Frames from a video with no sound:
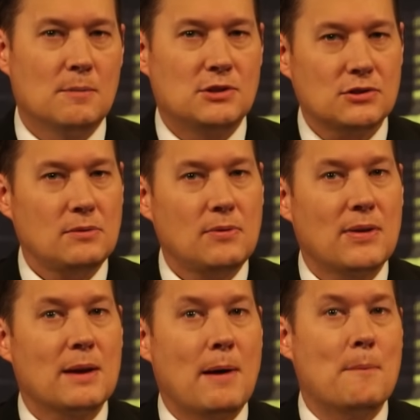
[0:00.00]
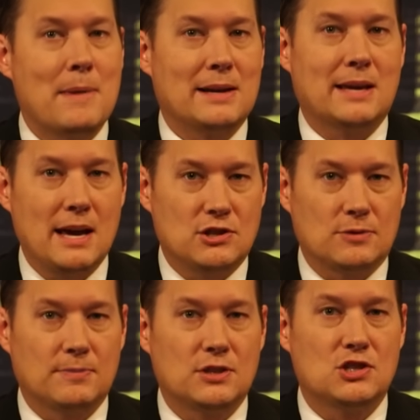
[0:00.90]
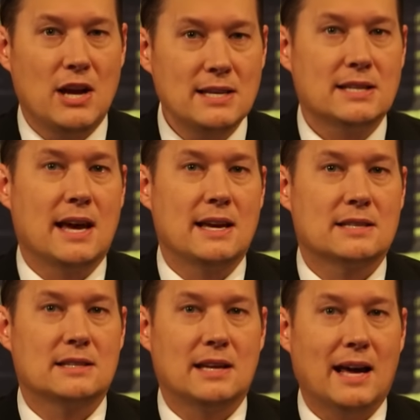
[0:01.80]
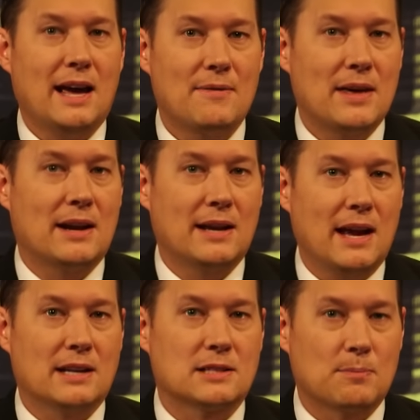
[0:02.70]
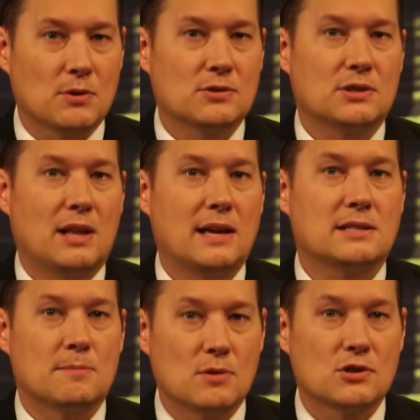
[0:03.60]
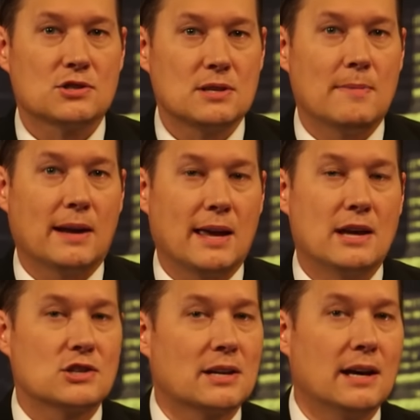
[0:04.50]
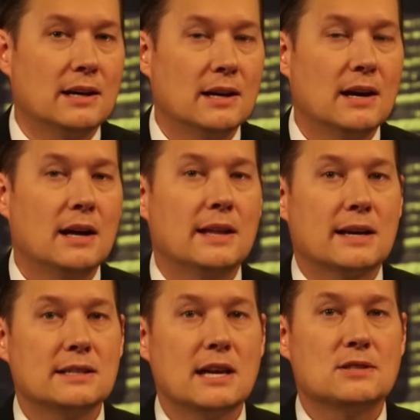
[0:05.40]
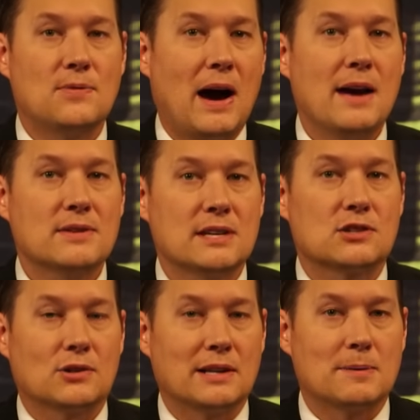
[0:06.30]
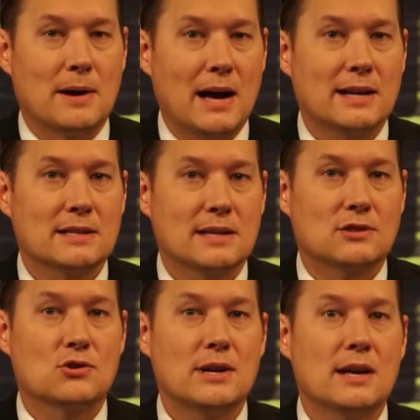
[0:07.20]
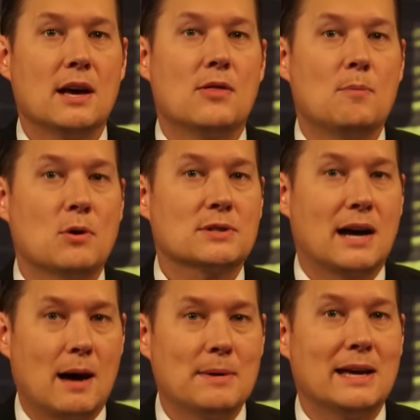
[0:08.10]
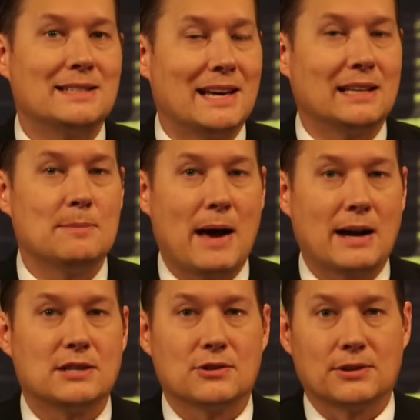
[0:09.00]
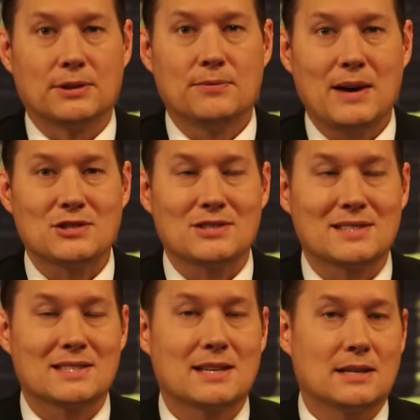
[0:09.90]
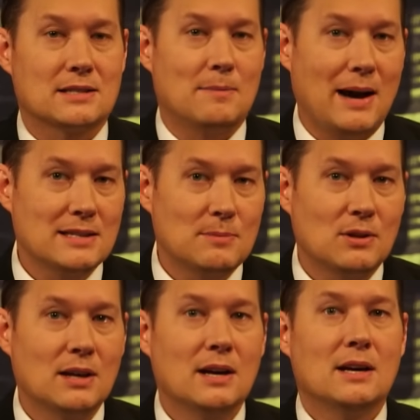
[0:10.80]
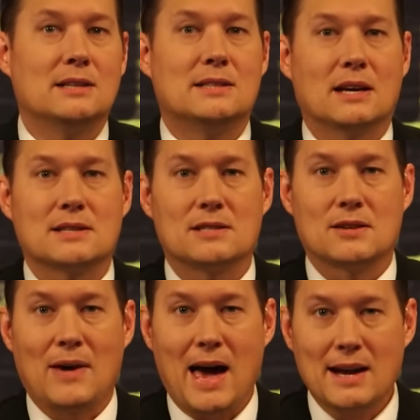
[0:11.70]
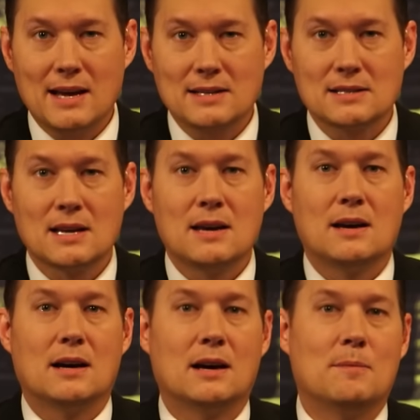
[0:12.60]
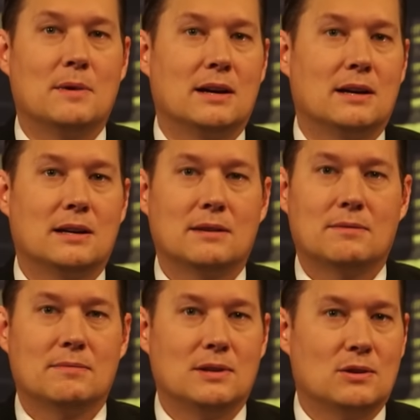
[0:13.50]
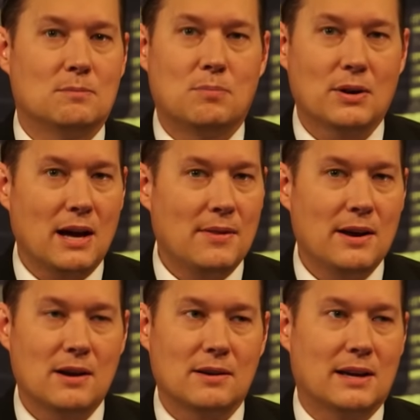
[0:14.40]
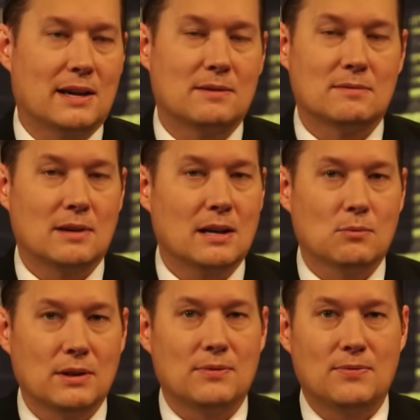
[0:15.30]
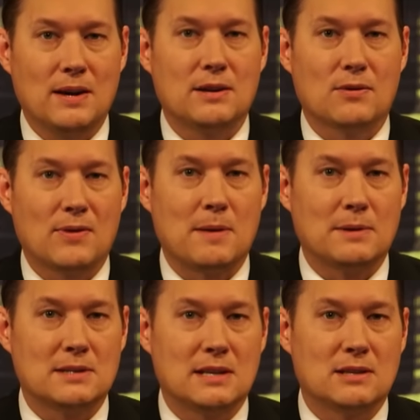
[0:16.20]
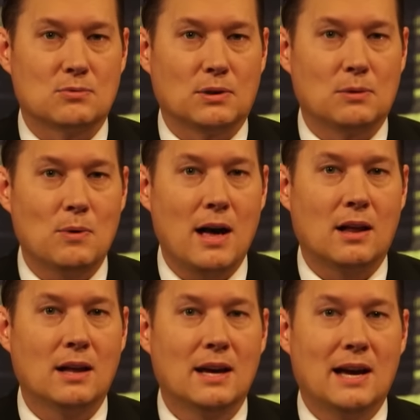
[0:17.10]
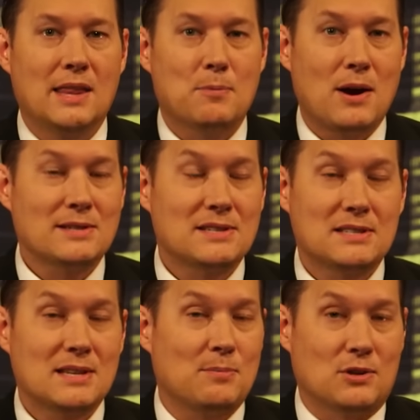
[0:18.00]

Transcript: But you also have to think about medication. The Jace case, you got to have that on hand. It's a personalized emergency medication kit that contains five essential antibiotics that treat the most common and deadly bacterial infections. It's customizable, dozens of add-ons you can put on there. It can really fit your family's needs really well. And the process is simple.